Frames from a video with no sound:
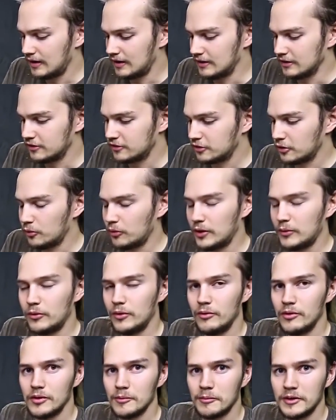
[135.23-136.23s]
So what we
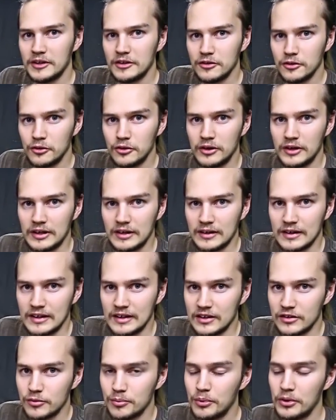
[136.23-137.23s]
will be doing
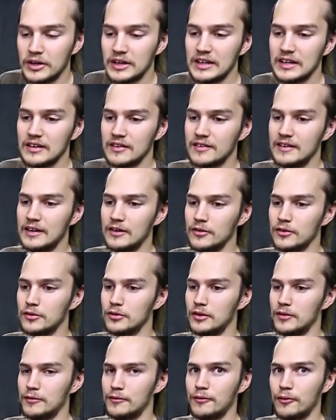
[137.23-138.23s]
is breaking it down to
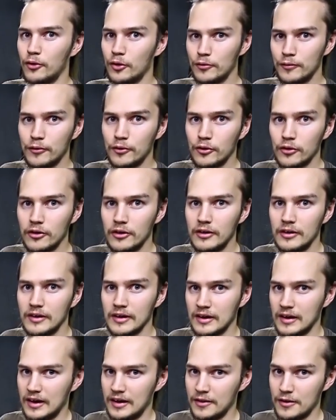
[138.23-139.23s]
the 4/4
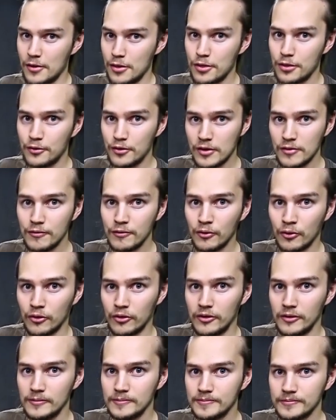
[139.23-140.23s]
and the
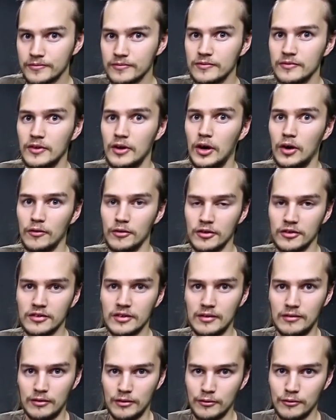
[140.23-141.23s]
3/4 of the
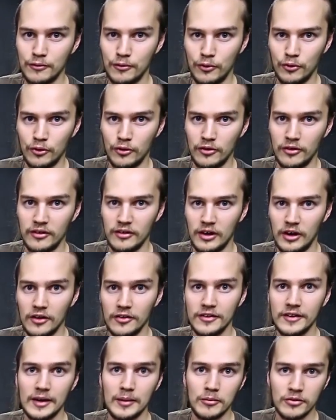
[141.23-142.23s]
7/4
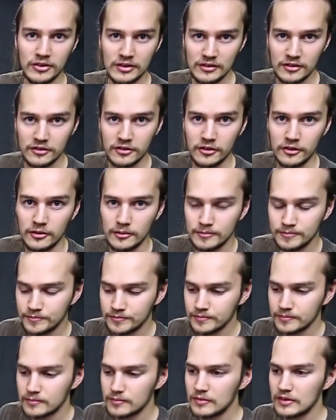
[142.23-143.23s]
odd time signature.
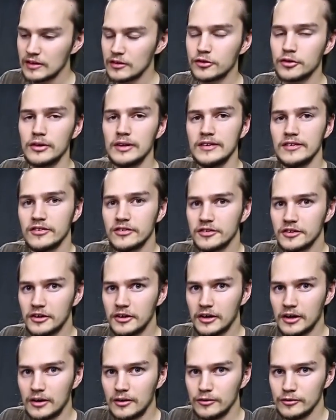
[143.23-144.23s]
So let's
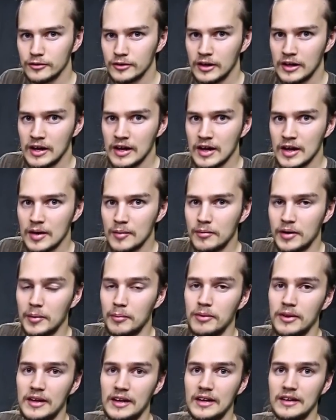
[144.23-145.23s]
start off by
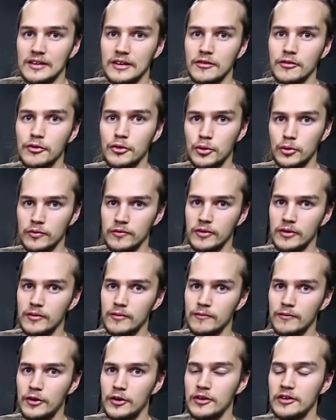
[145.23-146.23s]
playing the groove,
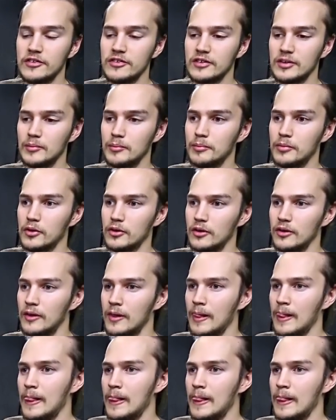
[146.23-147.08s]
very simple.